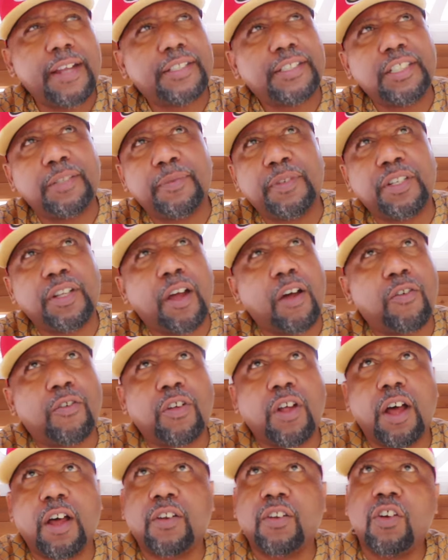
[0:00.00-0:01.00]
ain't seen him in I don't
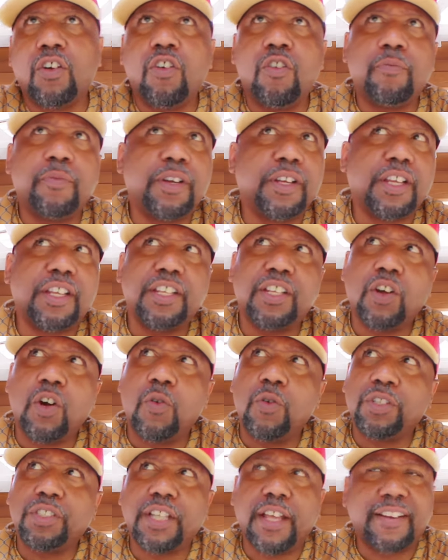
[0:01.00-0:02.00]
know how long, but he
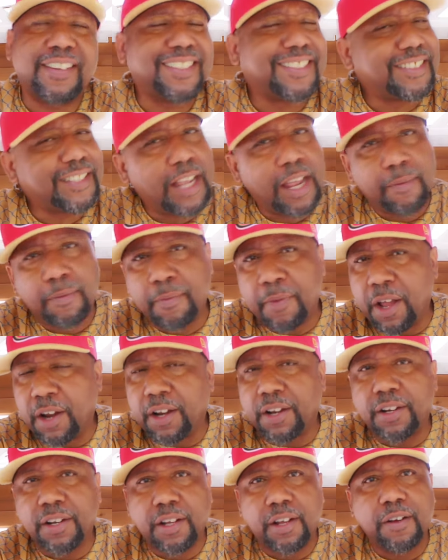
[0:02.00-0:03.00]
always had the same
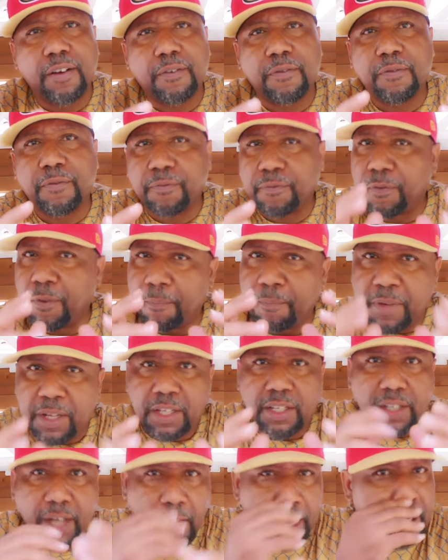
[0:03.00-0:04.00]
amount of love for me.
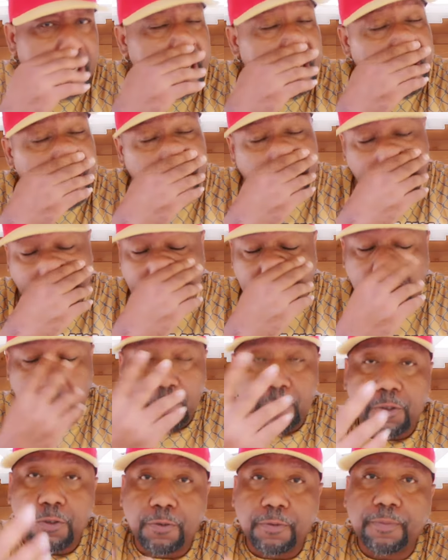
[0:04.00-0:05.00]
Like, that
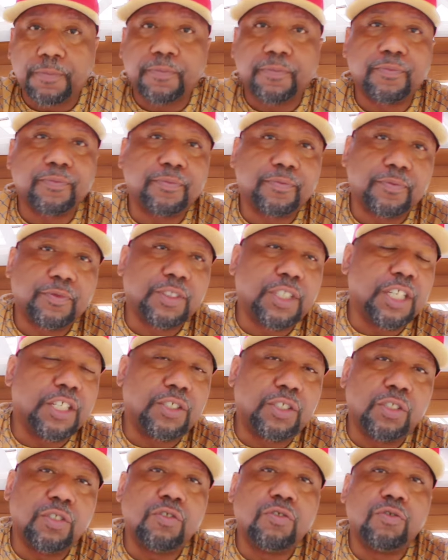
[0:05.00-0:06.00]
dude,
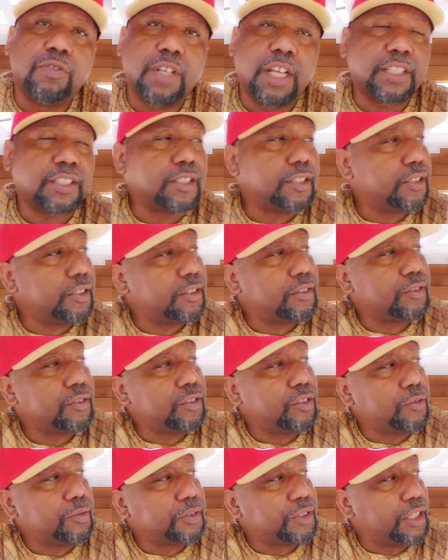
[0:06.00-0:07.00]
good dude. That's,
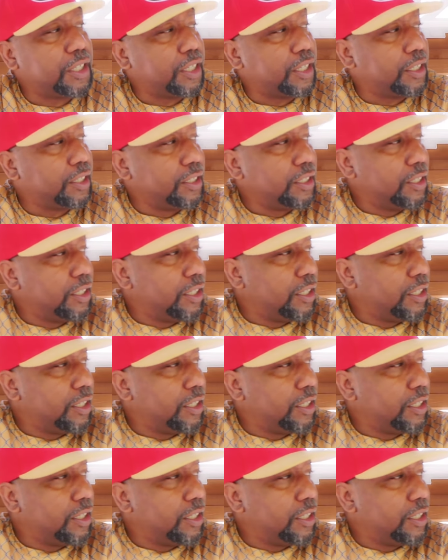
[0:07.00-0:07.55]
you know what I'm saying?